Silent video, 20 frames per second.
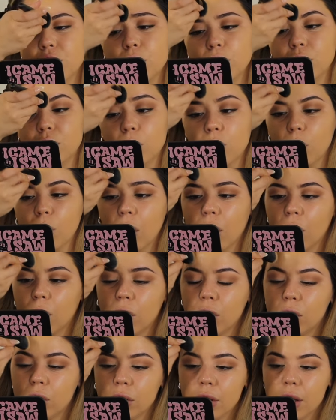to
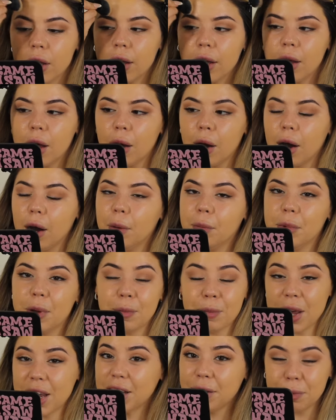grow,
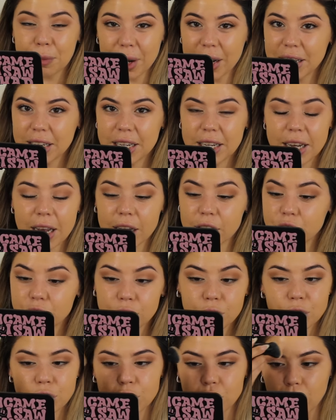make money, and
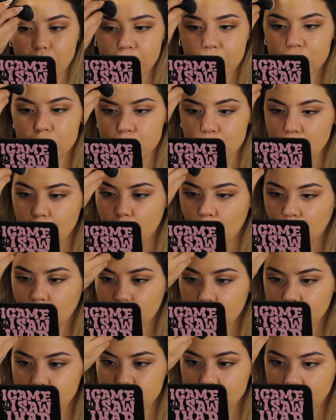do so much
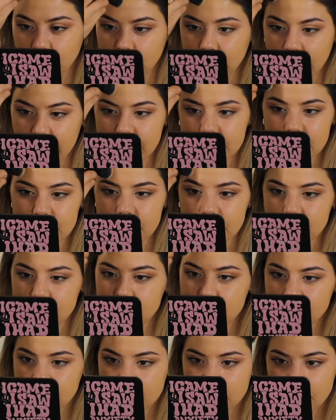more when you're
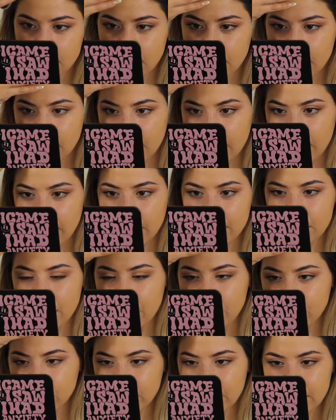licensed. And
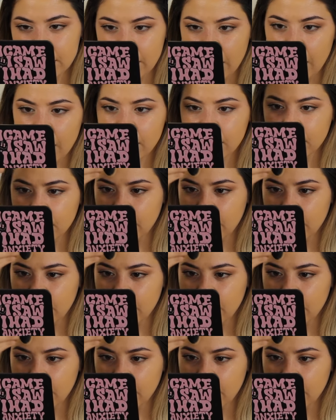not only that,